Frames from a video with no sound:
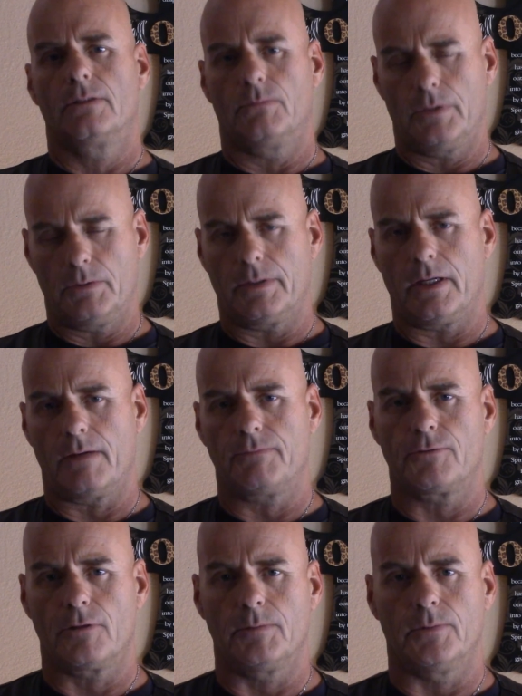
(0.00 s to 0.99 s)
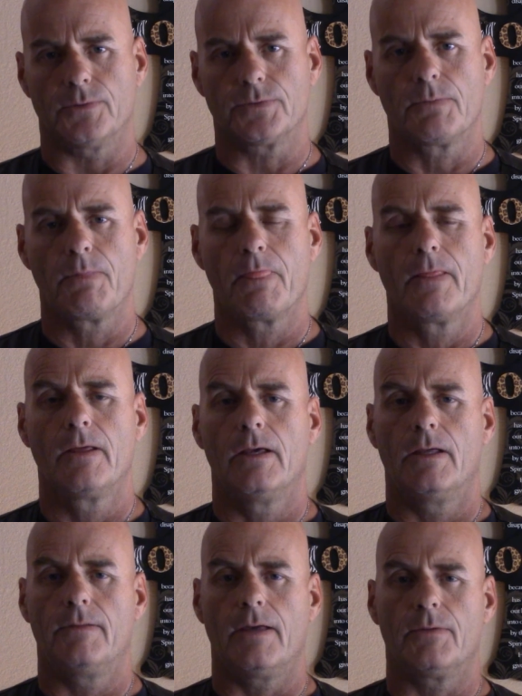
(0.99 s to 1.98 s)
we would have troubles.
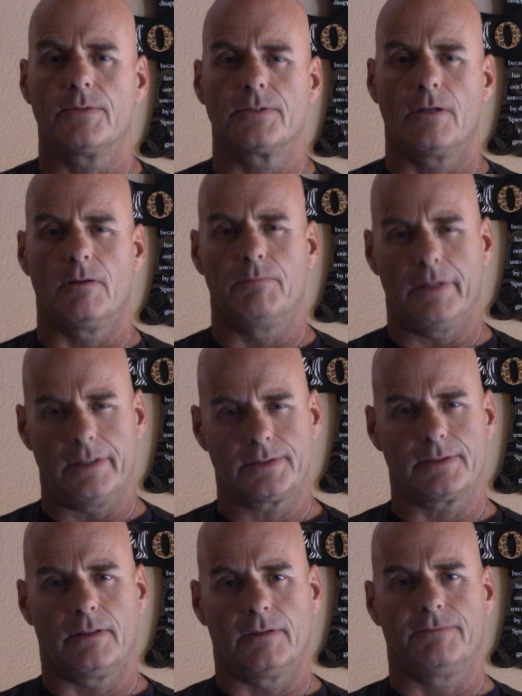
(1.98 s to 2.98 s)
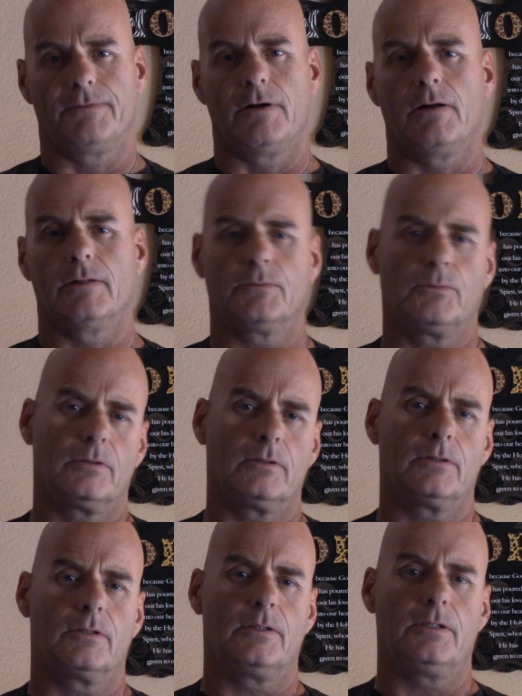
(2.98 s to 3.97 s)
And that was all based on the fall. And we'll
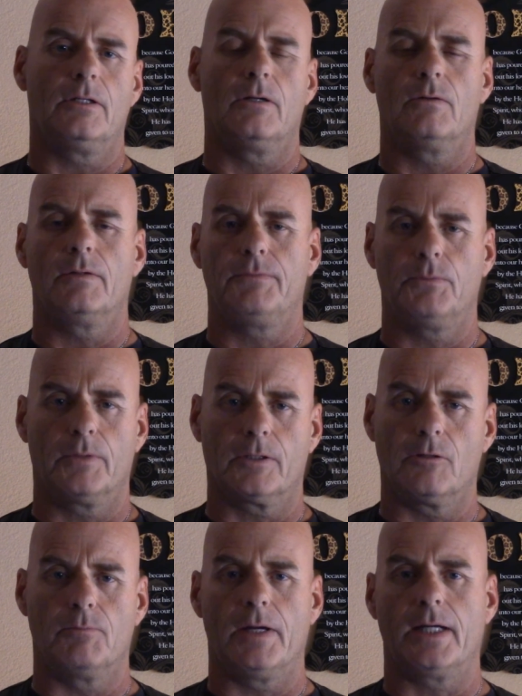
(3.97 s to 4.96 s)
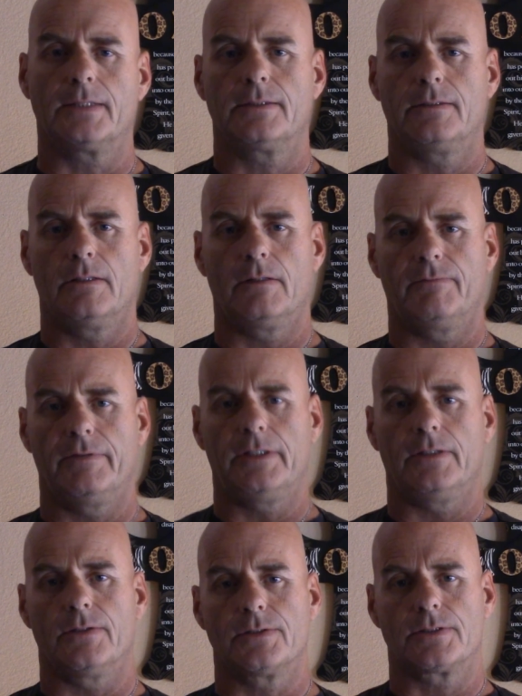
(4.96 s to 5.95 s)
learn, you know, if you want to go back to the other
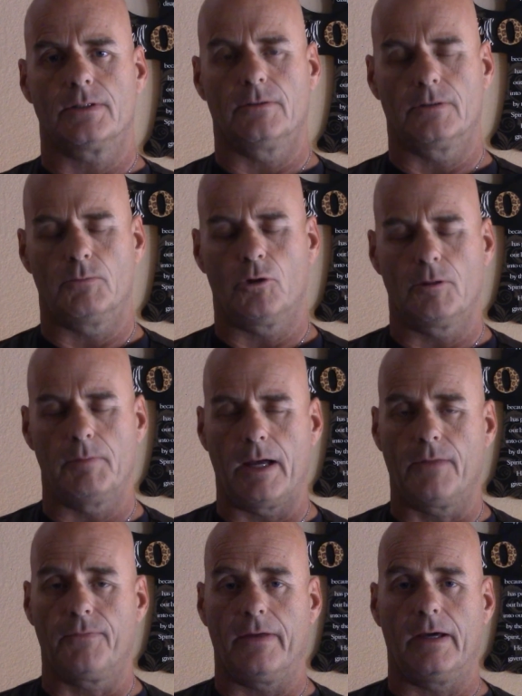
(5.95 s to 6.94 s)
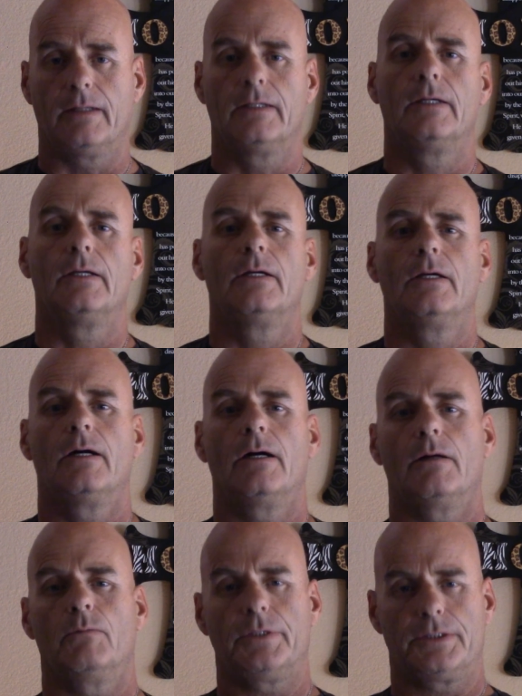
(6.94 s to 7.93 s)
videos to learn more about that,
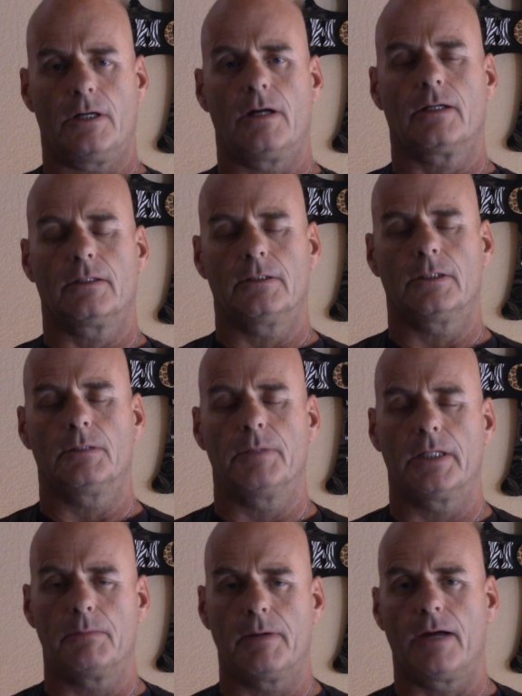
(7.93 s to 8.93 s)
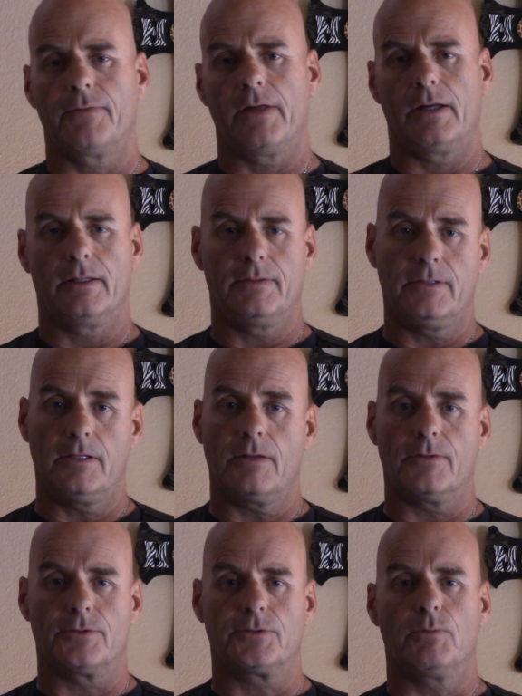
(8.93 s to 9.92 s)
we talk a little bit about that in the
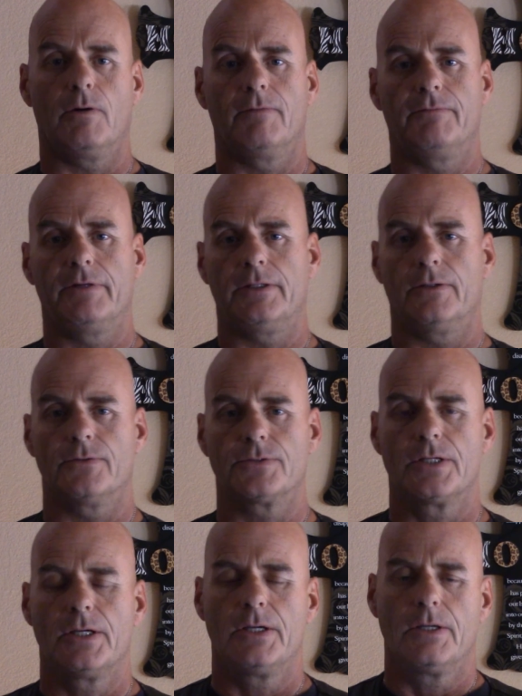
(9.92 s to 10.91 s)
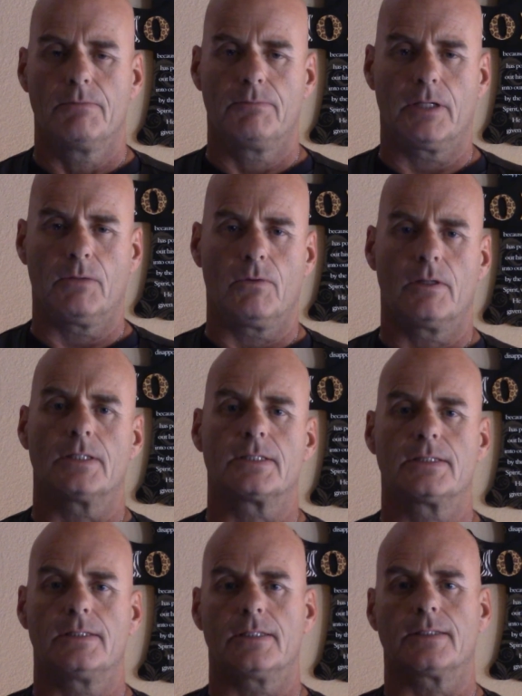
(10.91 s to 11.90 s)
other 12 videos. But I want to
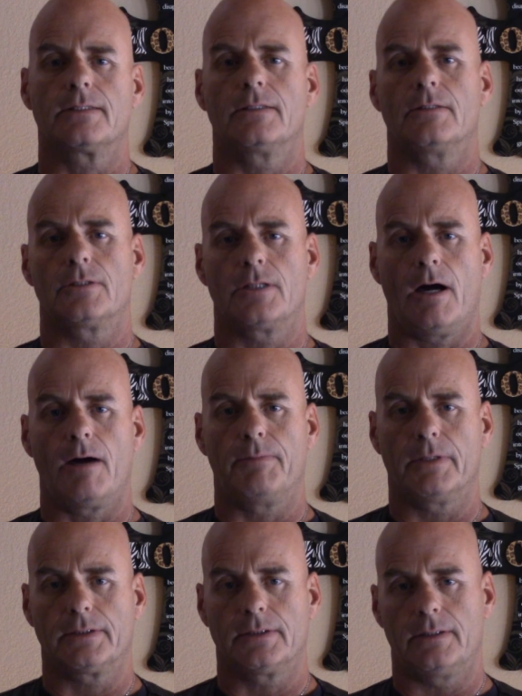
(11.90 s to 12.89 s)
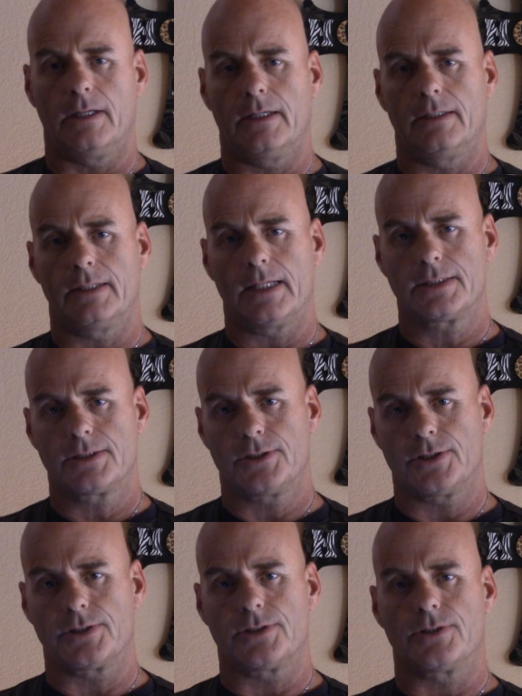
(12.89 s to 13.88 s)
stick to their topic today, and that's
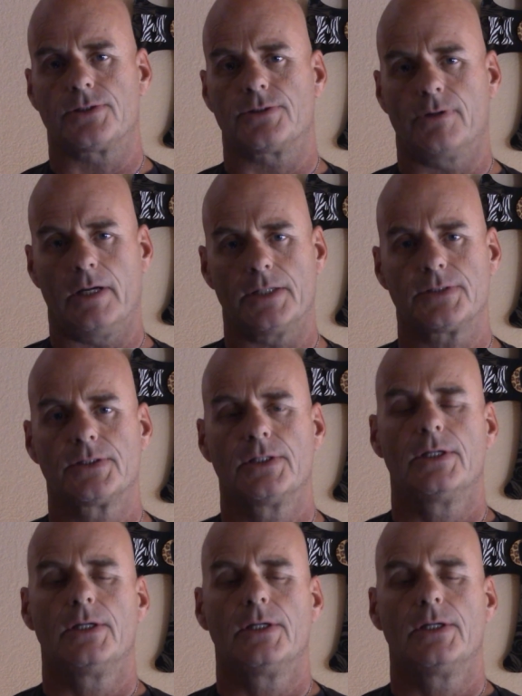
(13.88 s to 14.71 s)
just distress.